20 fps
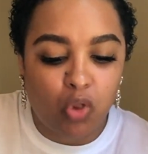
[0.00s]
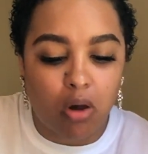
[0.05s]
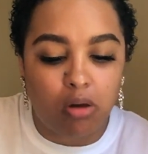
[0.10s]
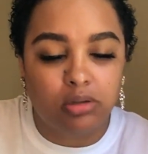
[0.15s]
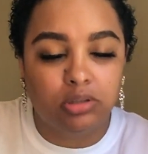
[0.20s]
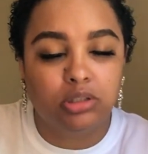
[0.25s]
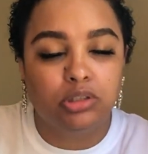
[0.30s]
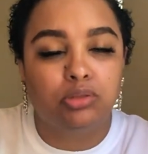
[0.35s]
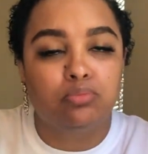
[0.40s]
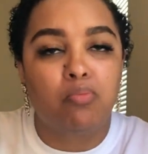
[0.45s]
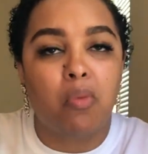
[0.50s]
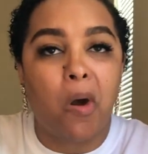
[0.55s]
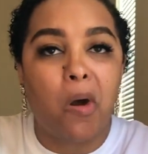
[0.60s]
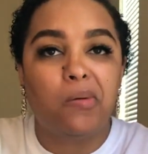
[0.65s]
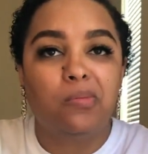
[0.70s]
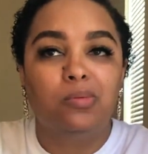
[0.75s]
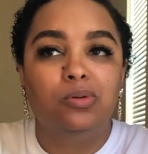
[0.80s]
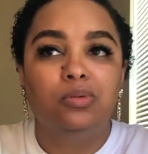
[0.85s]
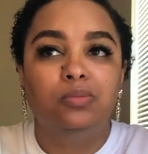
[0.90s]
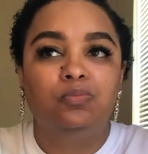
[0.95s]
on this
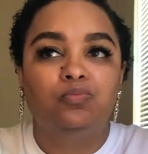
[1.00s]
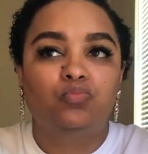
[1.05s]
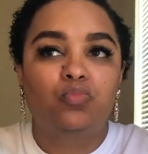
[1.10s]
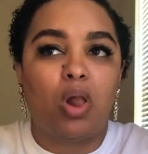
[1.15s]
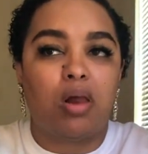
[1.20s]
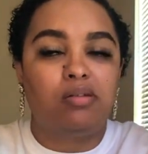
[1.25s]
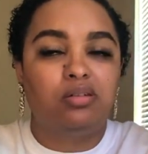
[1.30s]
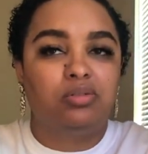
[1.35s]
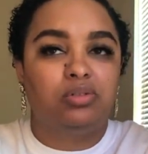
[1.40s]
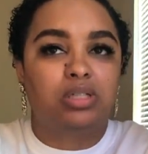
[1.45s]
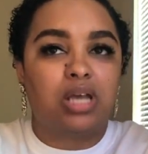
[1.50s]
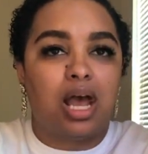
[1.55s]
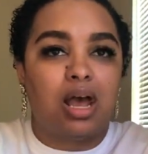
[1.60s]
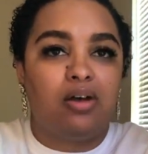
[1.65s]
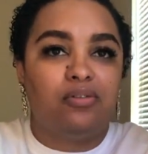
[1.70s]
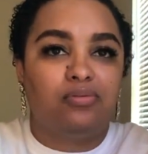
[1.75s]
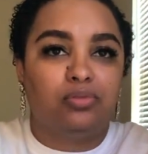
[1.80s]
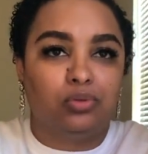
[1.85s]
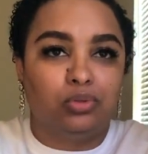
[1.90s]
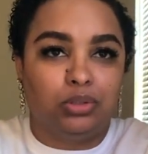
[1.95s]
marble
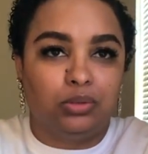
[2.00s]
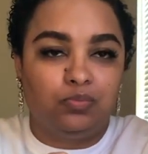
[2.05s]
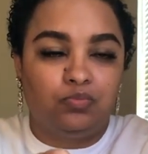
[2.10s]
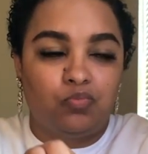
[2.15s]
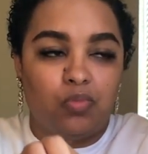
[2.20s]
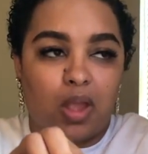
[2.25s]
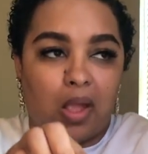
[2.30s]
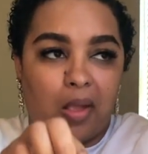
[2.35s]
tile floor